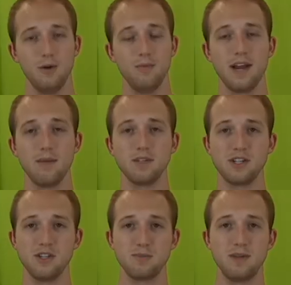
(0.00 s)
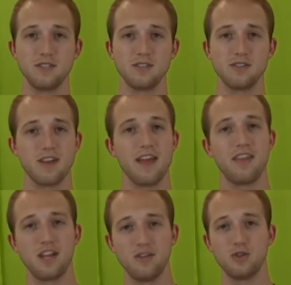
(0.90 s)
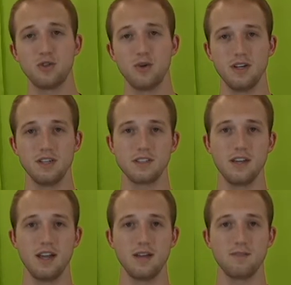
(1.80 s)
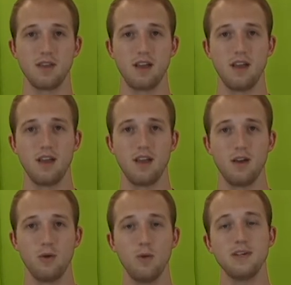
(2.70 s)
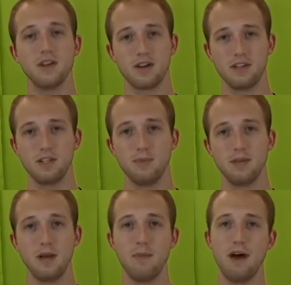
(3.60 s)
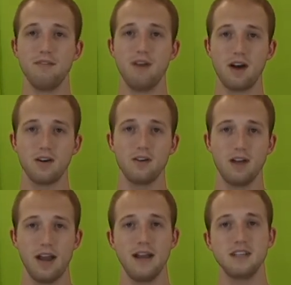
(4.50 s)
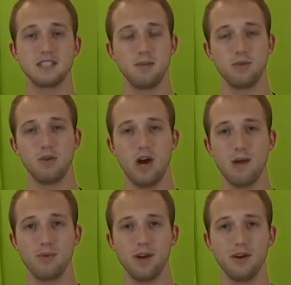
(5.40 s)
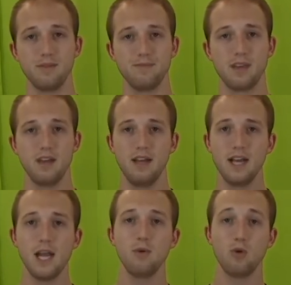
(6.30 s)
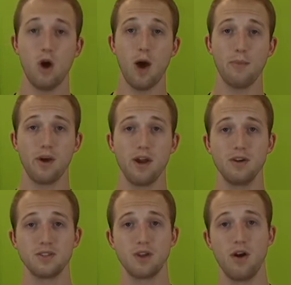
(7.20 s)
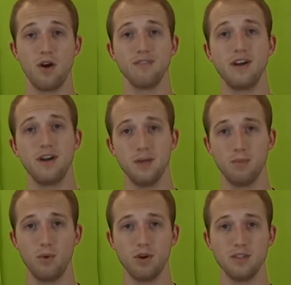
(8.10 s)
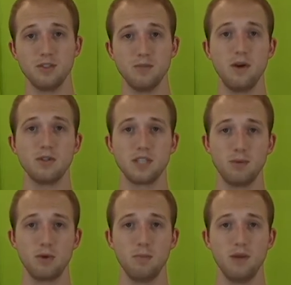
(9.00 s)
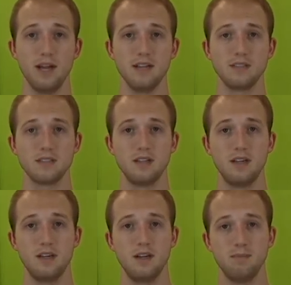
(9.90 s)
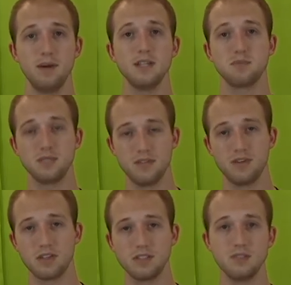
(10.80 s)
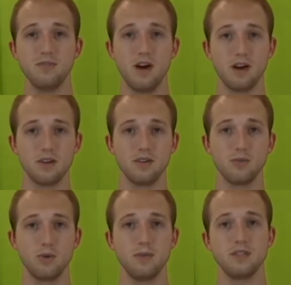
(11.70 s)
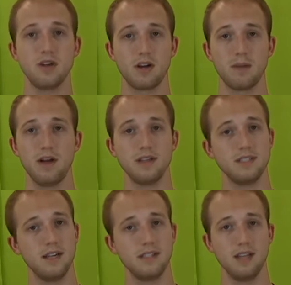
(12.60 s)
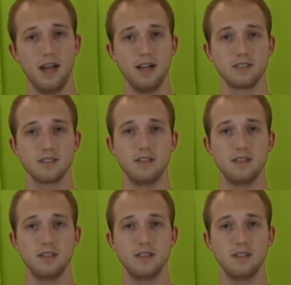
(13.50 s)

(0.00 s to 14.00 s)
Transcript: my name is Hunter Spencer, and thank you for joining us today. We'll be talking a little bit about Wacker and its chemical operator. Chemical operators are very important to most chemical plants, but specifically to Wacker, we'll be talking about daily task,